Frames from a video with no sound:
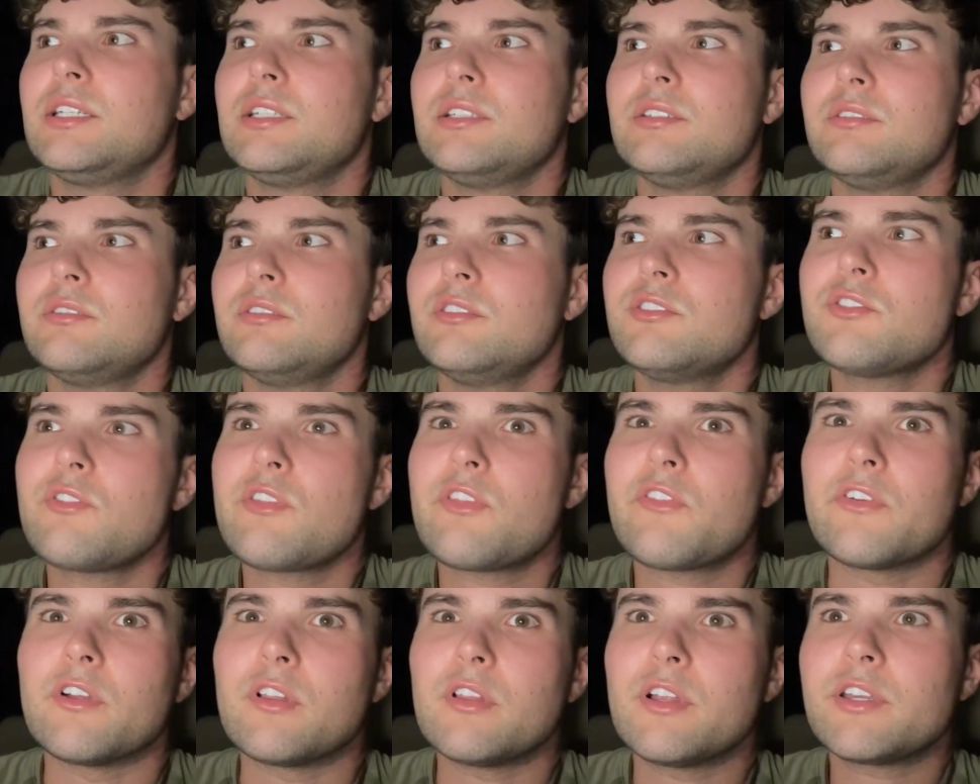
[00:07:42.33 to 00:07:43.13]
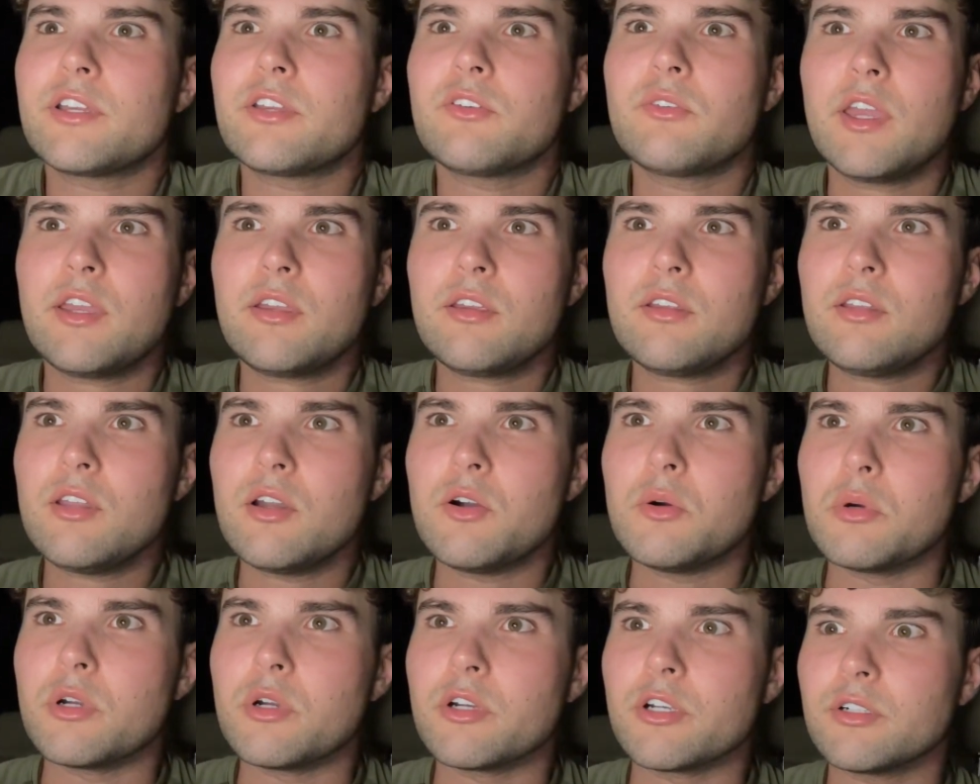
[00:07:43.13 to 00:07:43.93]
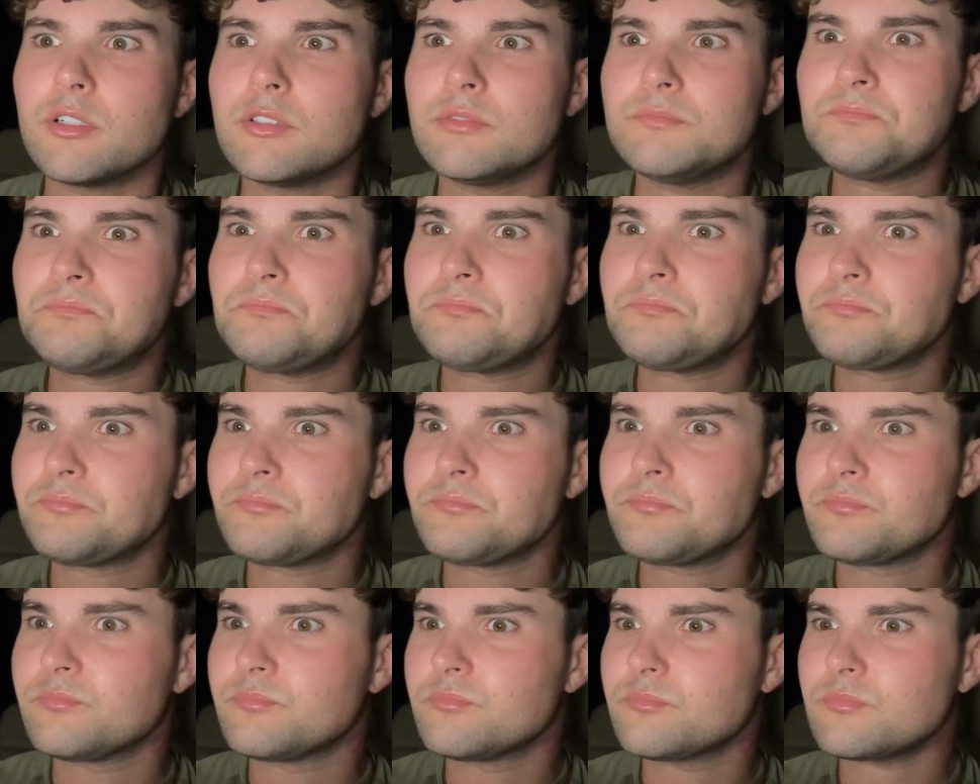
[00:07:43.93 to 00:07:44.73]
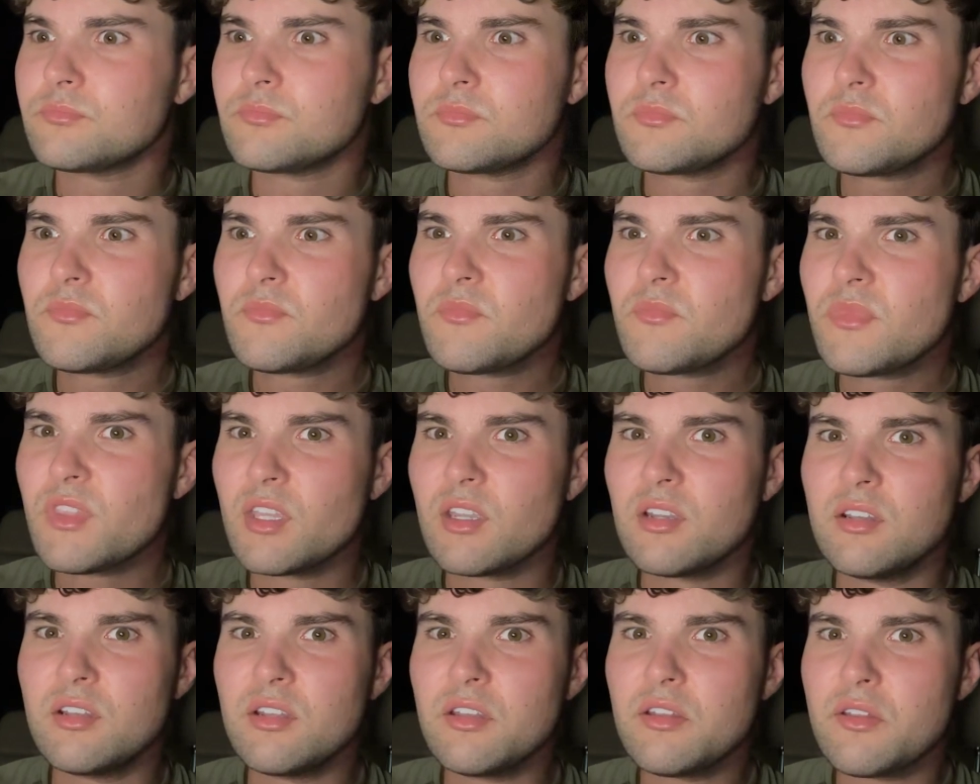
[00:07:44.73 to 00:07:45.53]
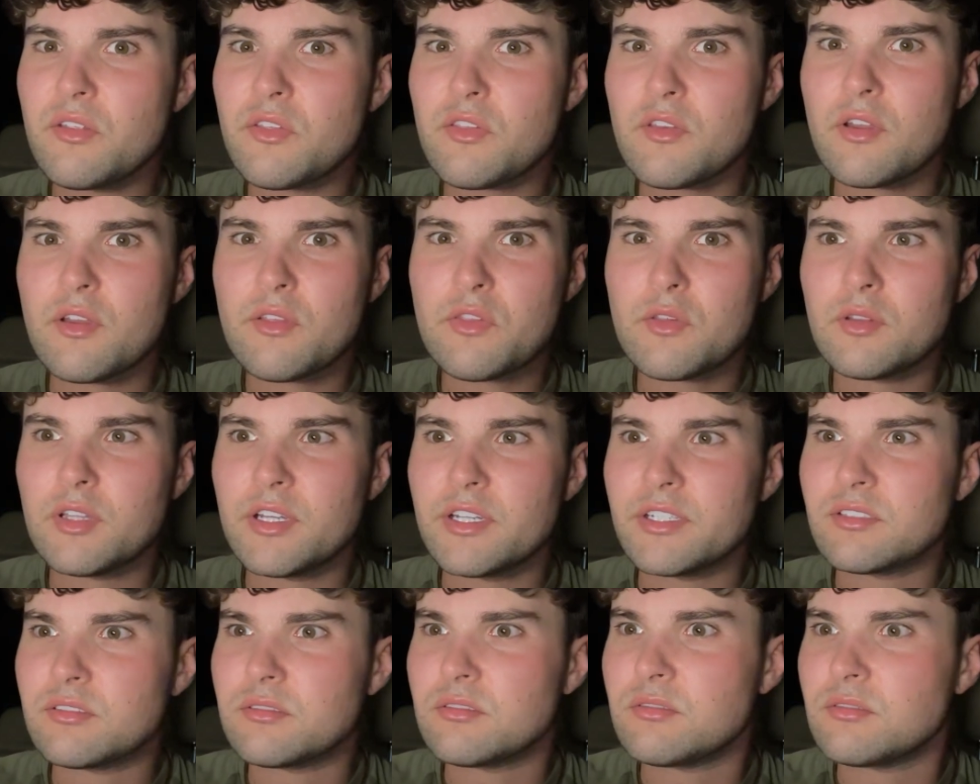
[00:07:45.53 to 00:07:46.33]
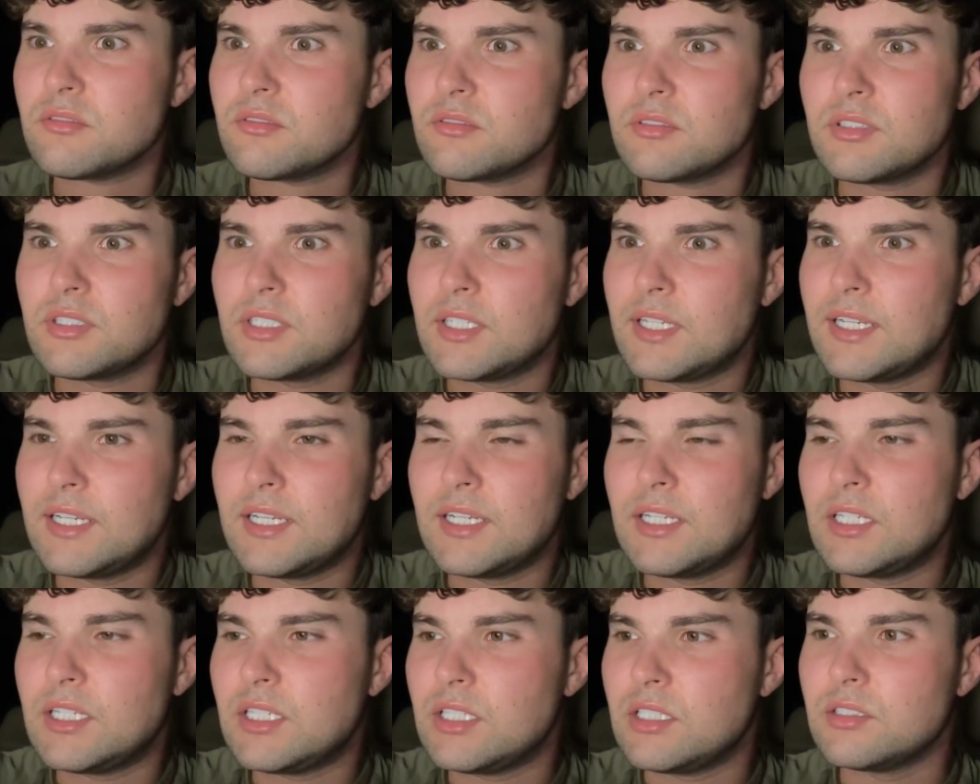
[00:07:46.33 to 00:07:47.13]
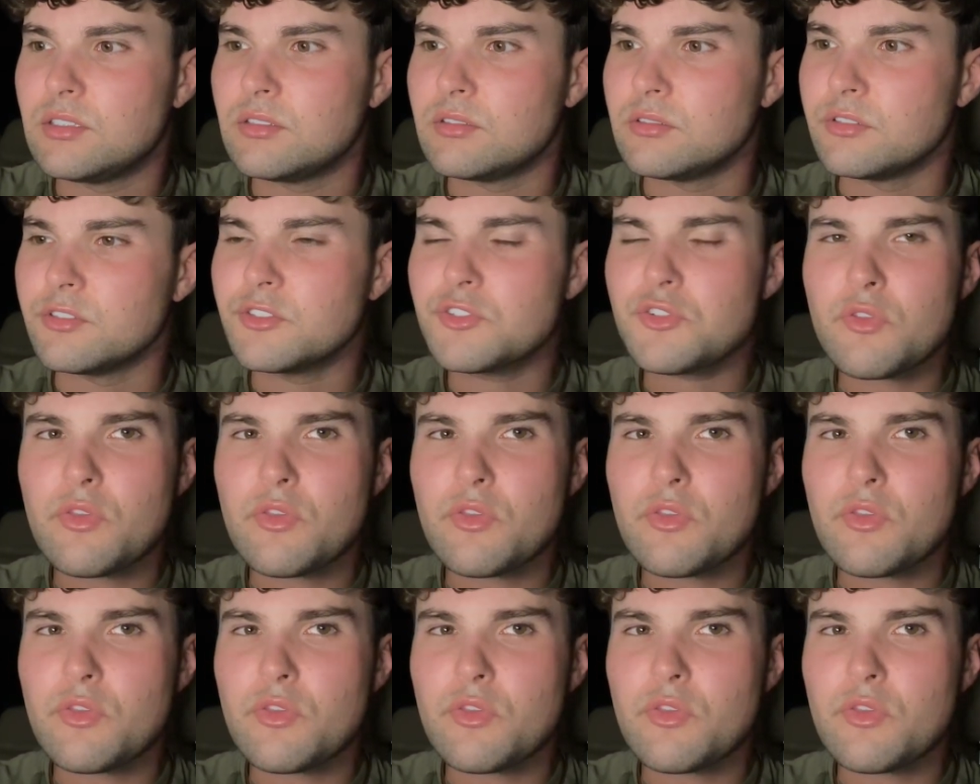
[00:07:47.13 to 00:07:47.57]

You just feel like you can't get nowhere. And then it's also like, you